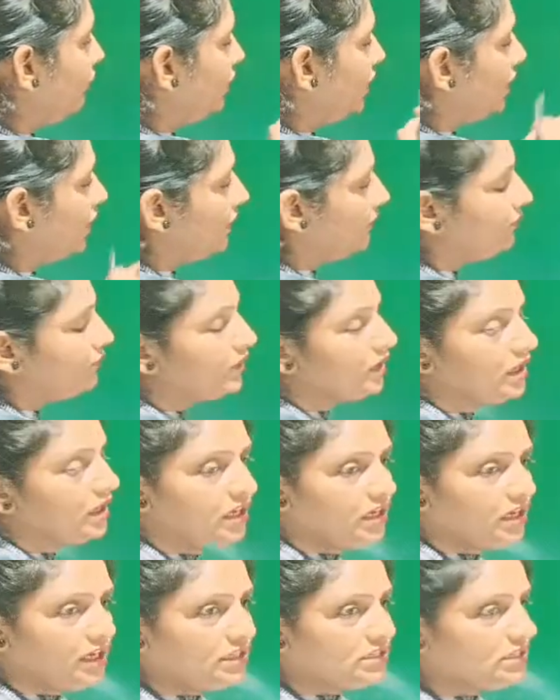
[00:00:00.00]
V
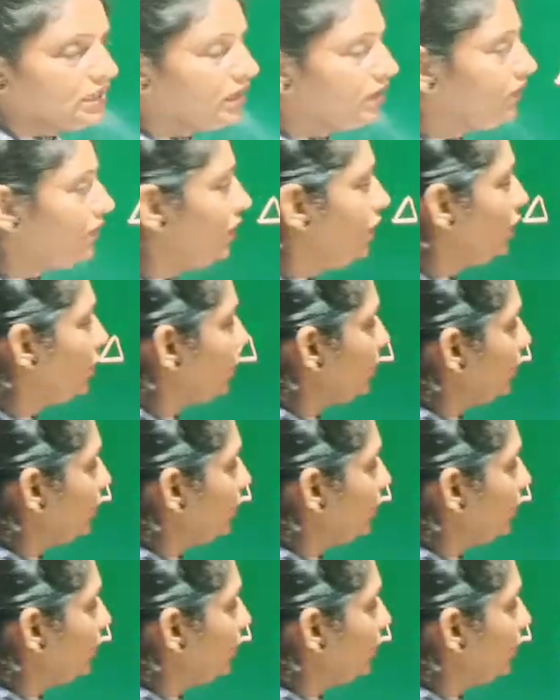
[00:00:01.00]
is equal